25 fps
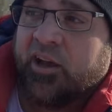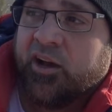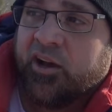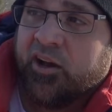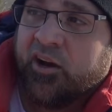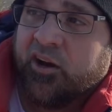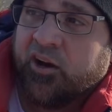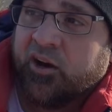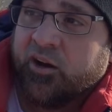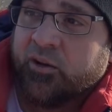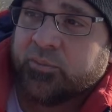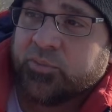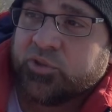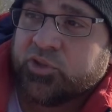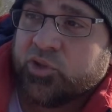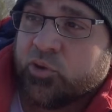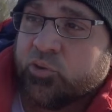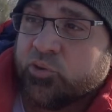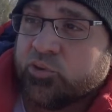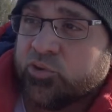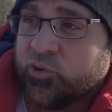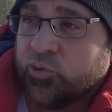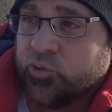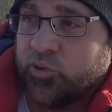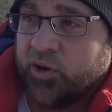Um,
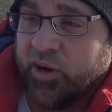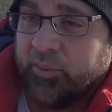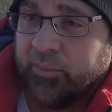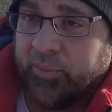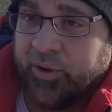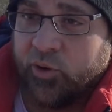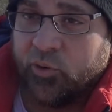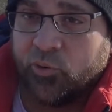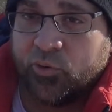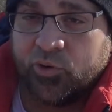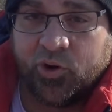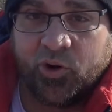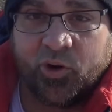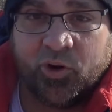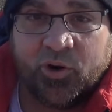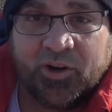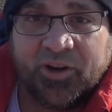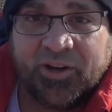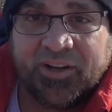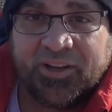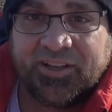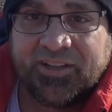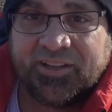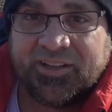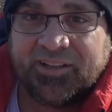so doing it on my own
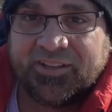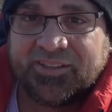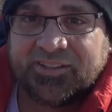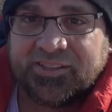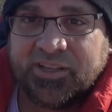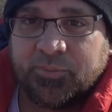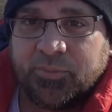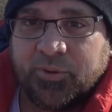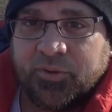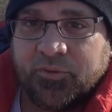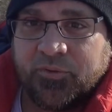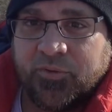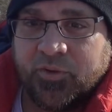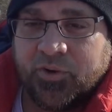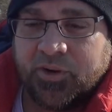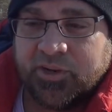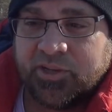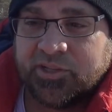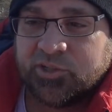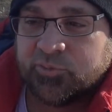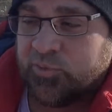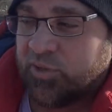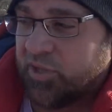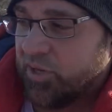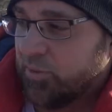car is going to be fun
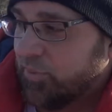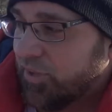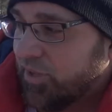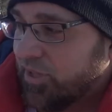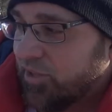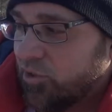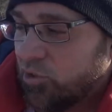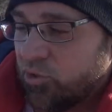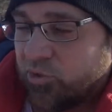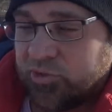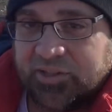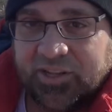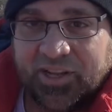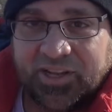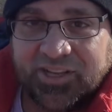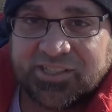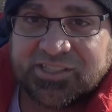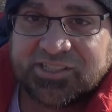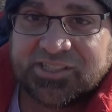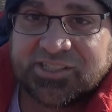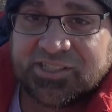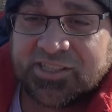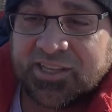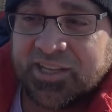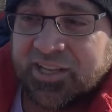because we got to make it look
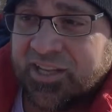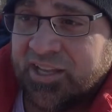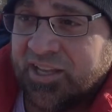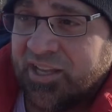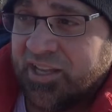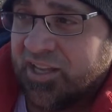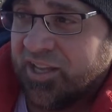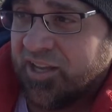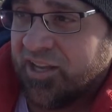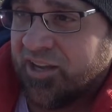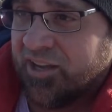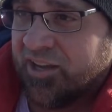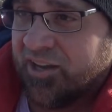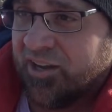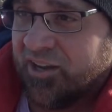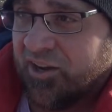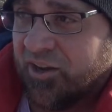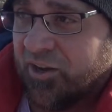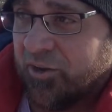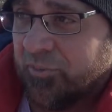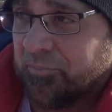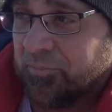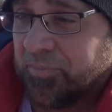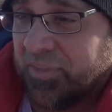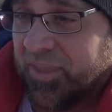nice.
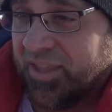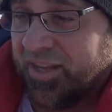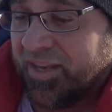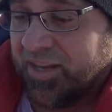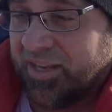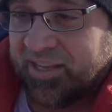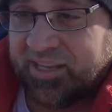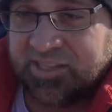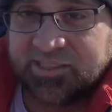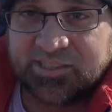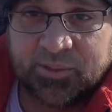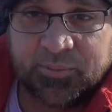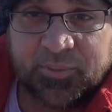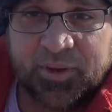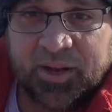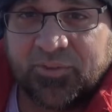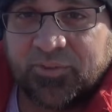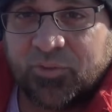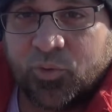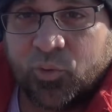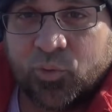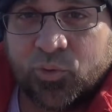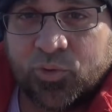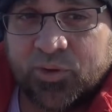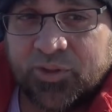Um, and I guess I'm going to have
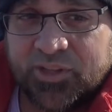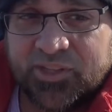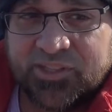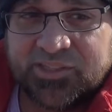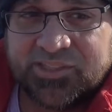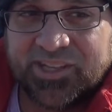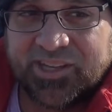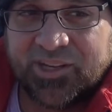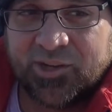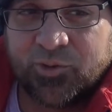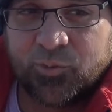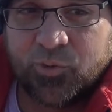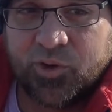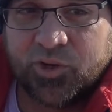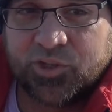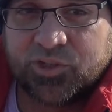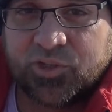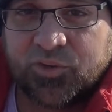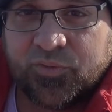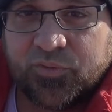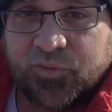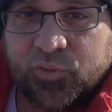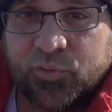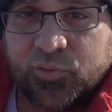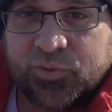to order these uh,
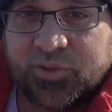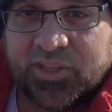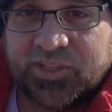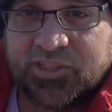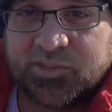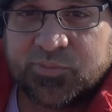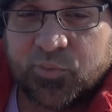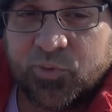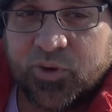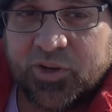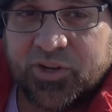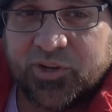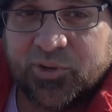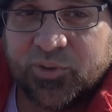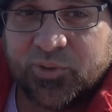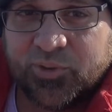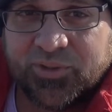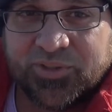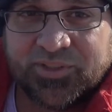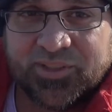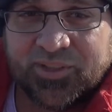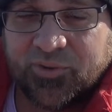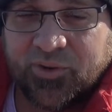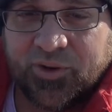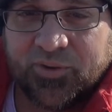washer fluid things brand new. I
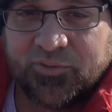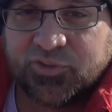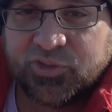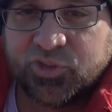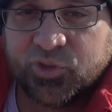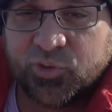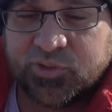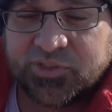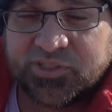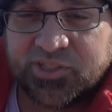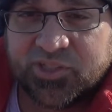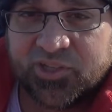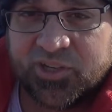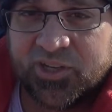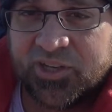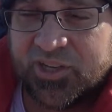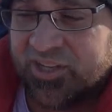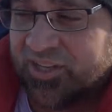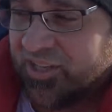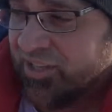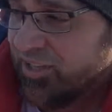don't have a choice here.